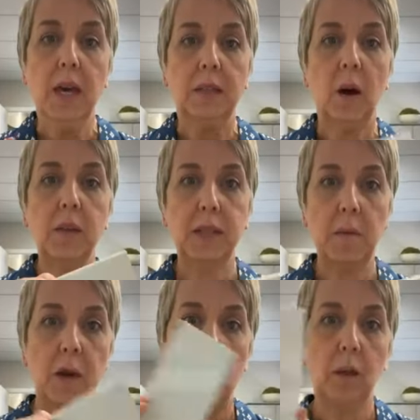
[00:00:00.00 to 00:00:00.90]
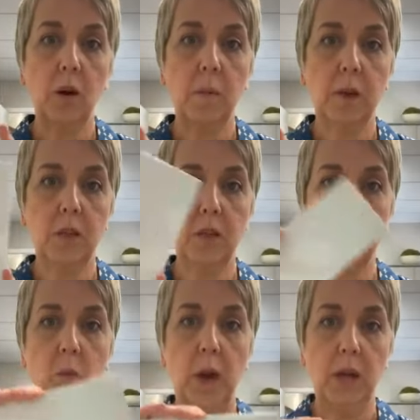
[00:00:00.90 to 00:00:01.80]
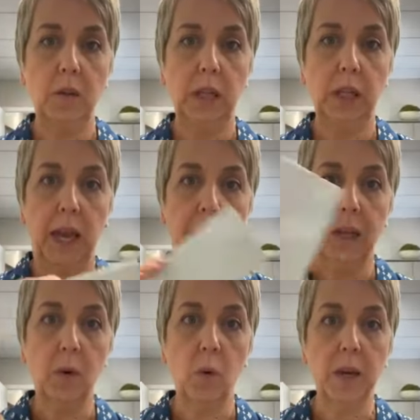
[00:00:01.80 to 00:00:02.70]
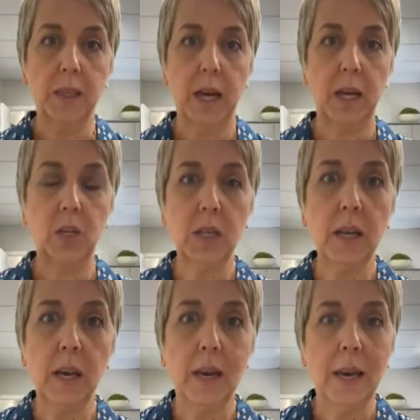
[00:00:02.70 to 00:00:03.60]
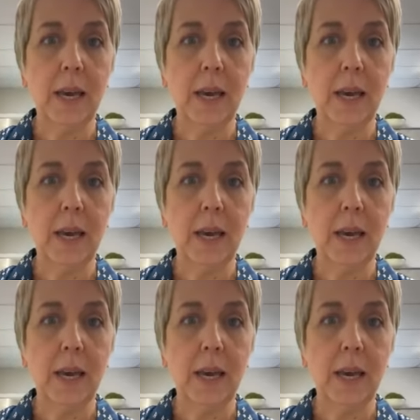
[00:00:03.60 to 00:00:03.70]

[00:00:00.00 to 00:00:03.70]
It's all the same color, but just the way you lay it and the orientation